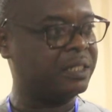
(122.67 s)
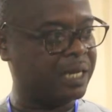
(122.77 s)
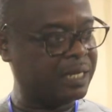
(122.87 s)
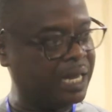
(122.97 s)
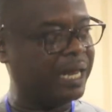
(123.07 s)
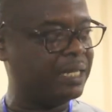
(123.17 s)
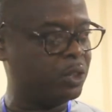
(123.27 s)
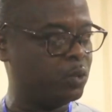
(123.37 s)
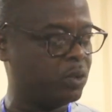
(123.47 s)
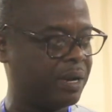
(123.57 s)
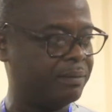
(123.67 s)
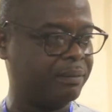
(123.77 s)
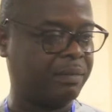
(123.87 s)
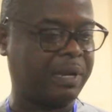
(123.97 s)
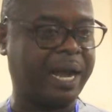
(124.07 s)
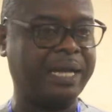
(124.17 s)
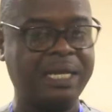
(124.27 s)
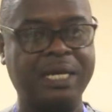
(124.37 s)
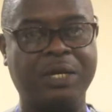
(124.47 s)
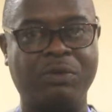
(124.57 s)
a day like this will come, I
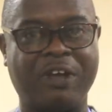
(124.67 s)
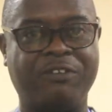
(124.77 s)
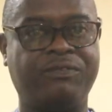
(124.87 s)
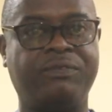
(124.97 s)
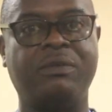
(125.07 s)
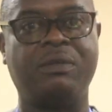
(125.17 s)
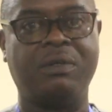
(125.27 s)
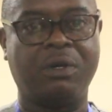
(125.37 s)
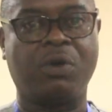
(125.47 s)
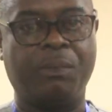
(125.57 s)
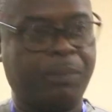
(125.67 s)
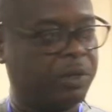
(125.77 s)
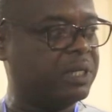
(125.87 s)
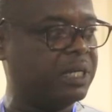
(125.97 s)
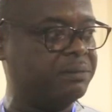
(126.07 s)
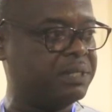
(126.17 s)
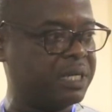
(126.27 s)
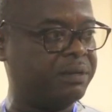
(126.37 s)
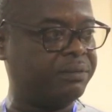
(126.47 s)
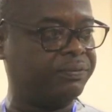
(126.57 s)
think he would have comported
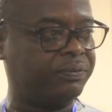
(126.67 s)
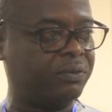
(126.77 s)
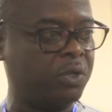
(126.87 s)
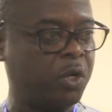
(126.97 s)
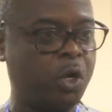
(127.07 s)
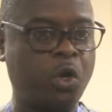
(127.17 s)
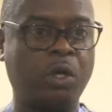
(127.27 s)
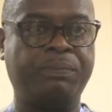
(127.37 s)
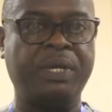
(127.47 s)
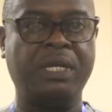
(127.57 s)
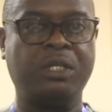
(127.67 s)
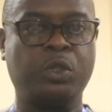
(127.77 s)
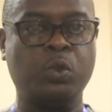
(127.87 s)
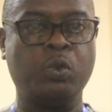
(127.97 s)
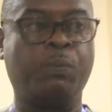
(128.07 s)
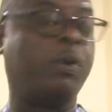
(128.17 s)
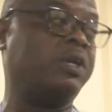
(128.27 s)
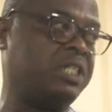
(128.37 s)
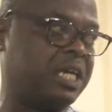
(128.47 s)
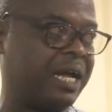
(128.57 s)
himself, not be too
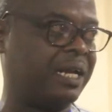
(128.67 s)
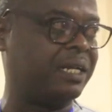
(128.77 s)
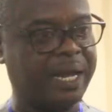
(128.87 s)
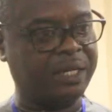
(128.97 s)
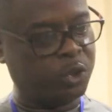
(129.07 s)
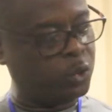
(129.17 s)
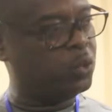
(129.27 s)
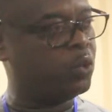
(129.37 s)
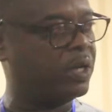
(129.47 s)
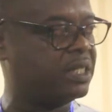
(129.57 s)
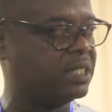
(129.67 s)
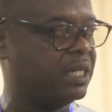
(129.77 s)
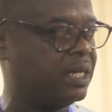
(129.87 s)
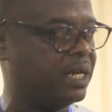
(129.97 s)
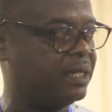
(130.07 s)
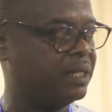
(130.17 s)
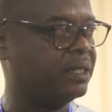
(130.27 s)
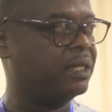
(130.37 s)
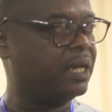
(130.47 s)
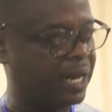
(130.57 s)
political, and do what is needed.
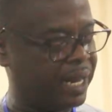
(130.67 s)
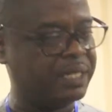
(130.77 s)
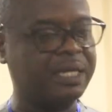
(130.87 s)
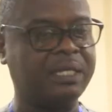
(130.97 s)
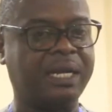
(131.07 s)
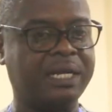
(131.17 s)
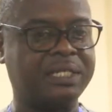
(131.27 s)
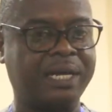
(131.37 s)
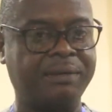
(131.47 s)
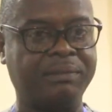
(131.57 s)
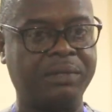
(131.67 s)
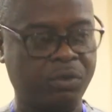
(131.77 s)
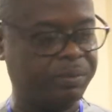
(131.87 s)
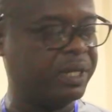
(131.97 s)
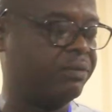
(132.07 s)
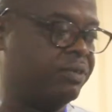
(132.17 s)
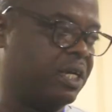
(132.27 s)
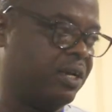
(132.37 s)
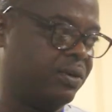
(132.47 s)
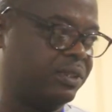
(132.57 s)
And I think the next time he will be given
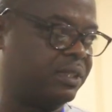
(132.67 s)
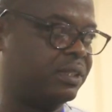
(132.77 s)
the nod.